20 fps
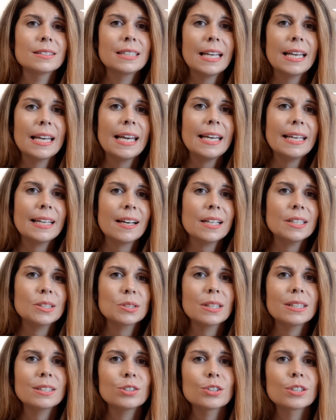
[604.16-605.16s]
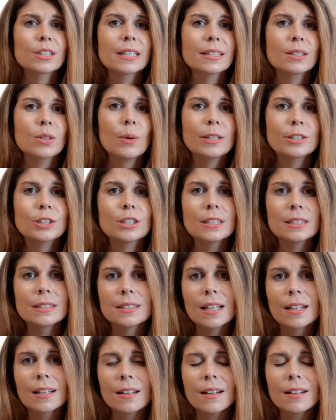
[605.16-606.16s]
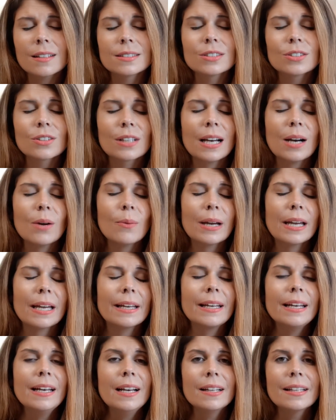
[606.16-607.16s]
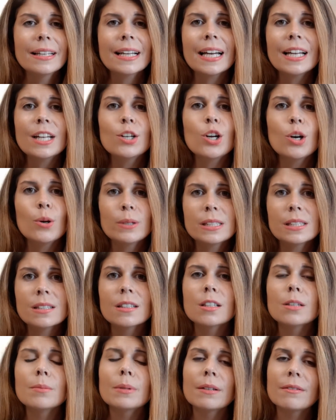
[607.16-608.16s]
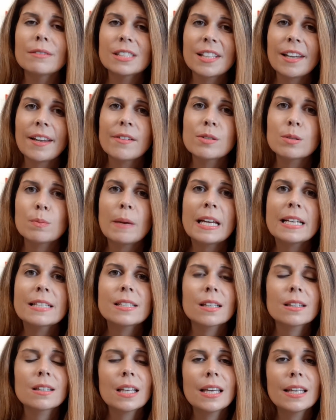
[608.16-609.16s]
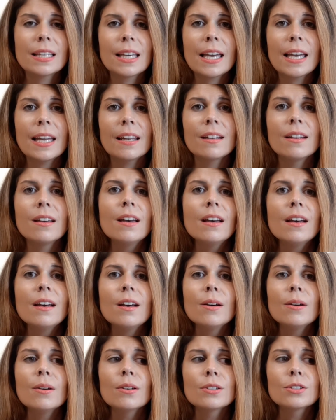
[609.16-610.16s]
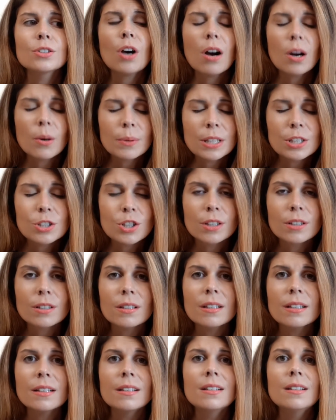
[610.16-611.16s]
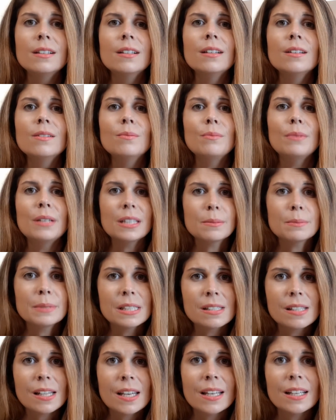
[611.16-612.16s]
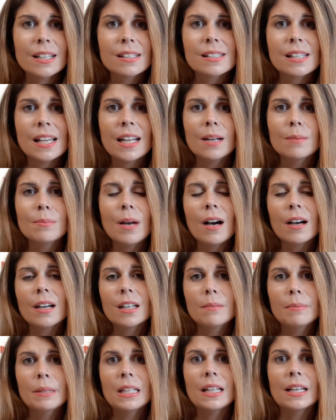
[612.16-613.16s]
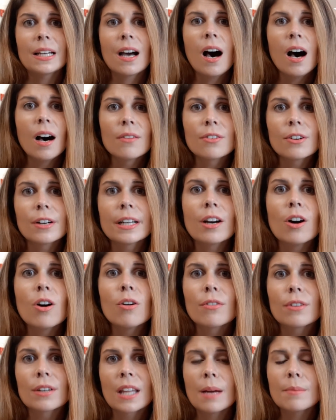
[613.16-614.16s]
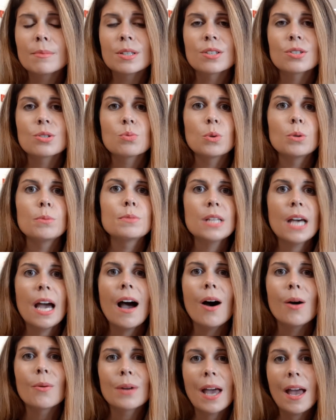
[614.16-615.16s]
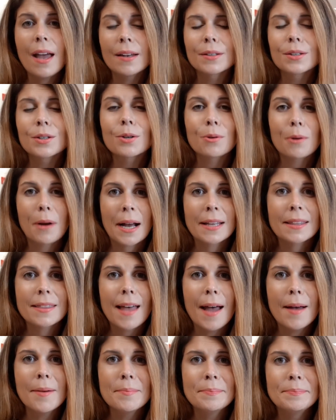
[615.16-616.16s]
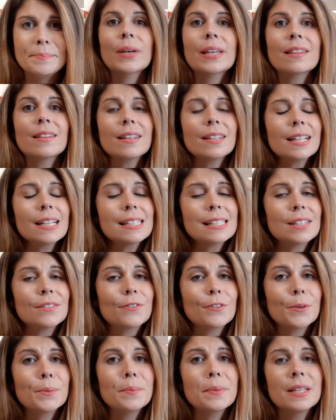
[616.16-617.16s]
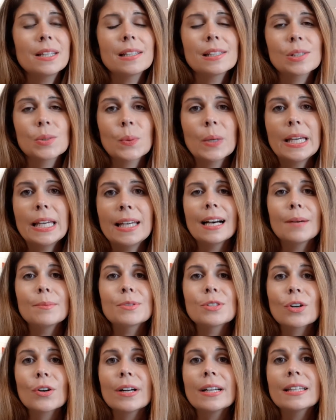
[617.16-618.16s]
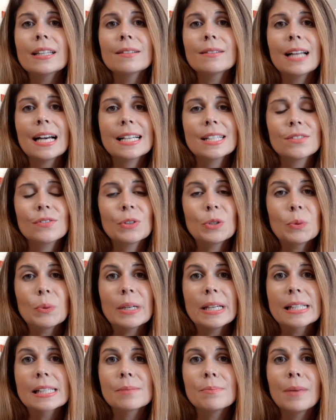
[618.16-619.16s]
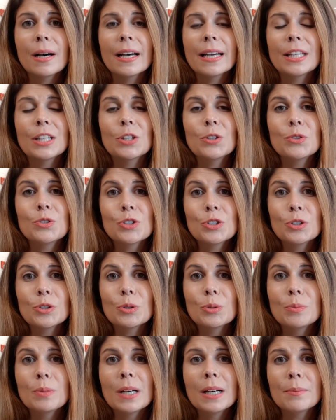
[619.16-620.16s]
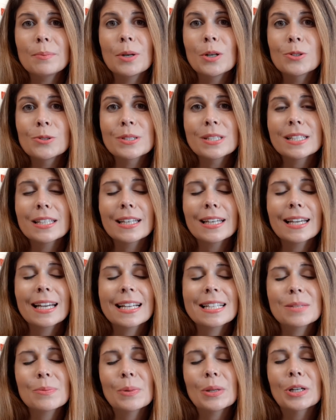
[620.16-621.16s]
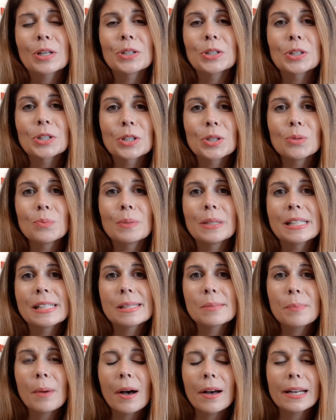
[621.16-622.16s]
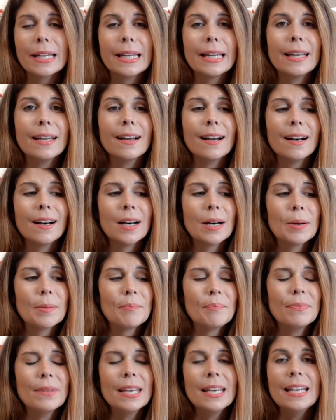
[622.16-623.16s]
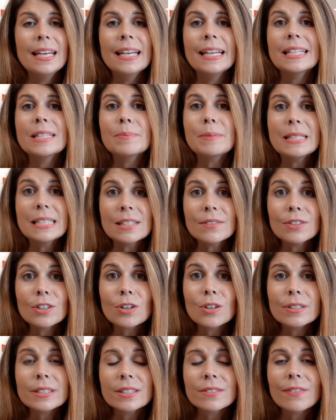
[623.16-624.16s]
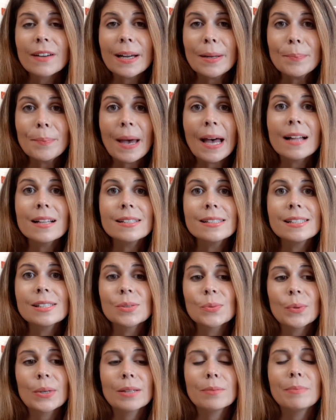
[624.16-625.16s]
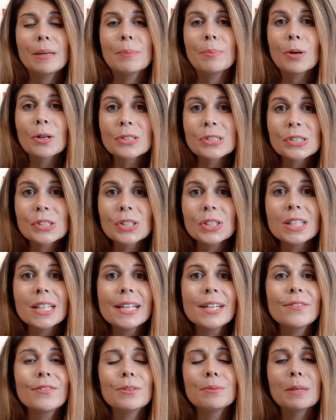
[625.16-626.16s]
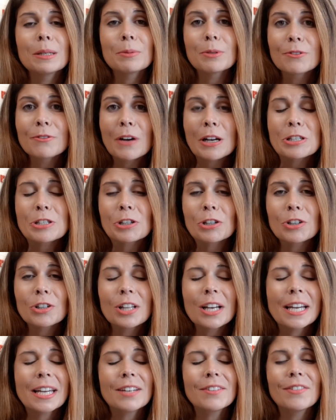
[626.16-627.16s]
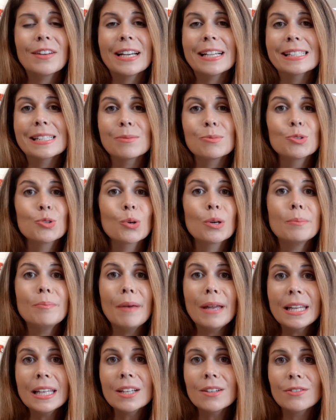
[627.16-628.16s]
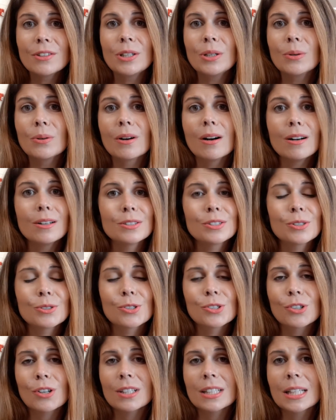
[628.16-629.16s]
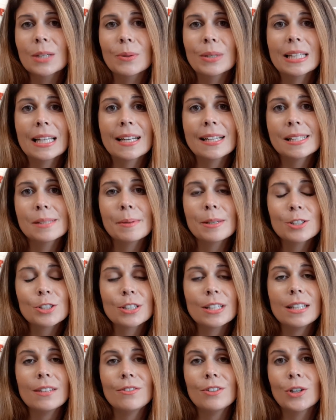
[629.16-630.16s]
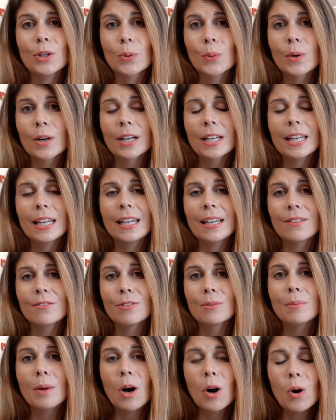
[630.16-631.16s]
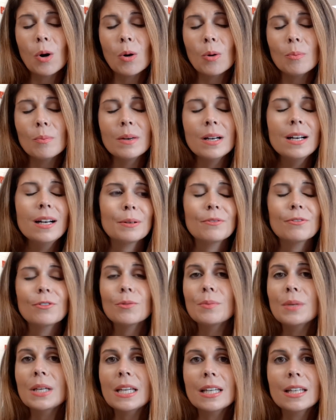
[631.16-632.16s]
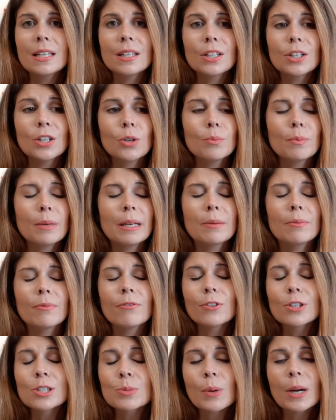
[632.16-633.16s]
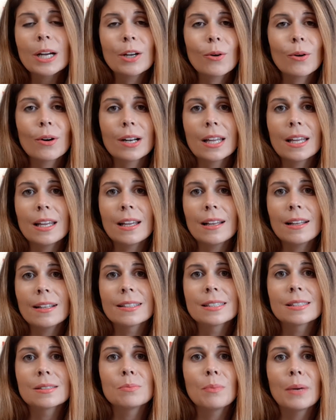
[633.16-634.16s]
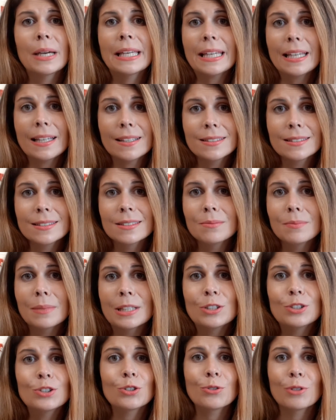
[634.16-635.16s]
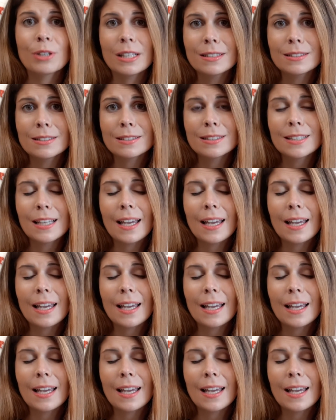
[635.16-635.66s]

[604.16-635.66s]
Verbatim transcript: say, hey guys, let's look at question da da da. So that way they kind of know it's a little bit of a safe space that they can talk with each other make mistakes and I'm not going to be like hovering over them to swoop down and correct them. I think that's it for me this week. I'm sorry the last few weeks my YouTube posting has been a little bit spotty. Um, it's been difficult to find balance with my personal life and my professional life as I'm sure many of you are also struggling with that, especially if you're working from home. But for me, you know, my first priority is my kids, my students.